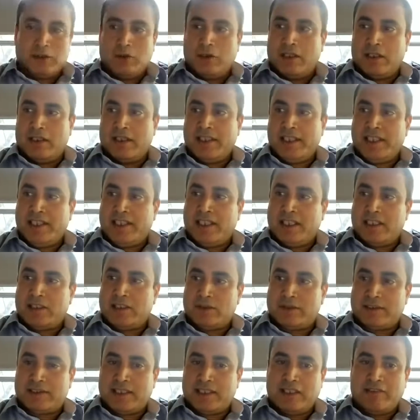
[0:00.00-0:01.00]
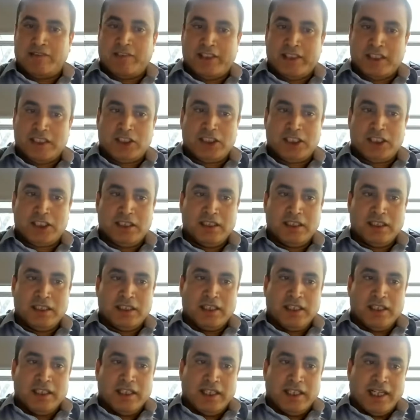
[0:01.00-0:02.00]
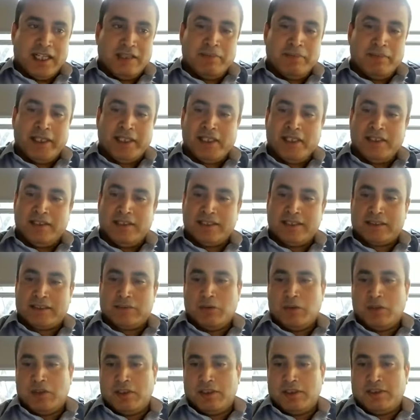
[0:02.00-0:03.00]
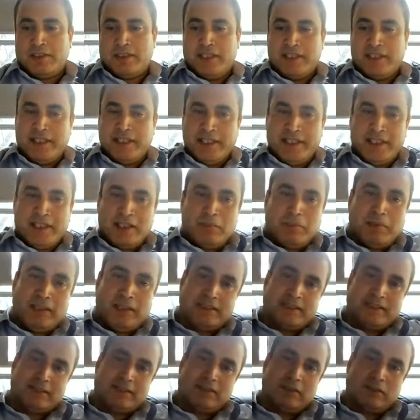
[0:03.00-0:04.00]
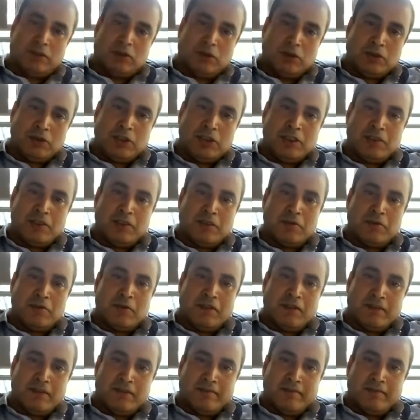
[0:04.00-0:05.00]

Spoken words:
who are eager to save energy and making this world a greener place. What do you know?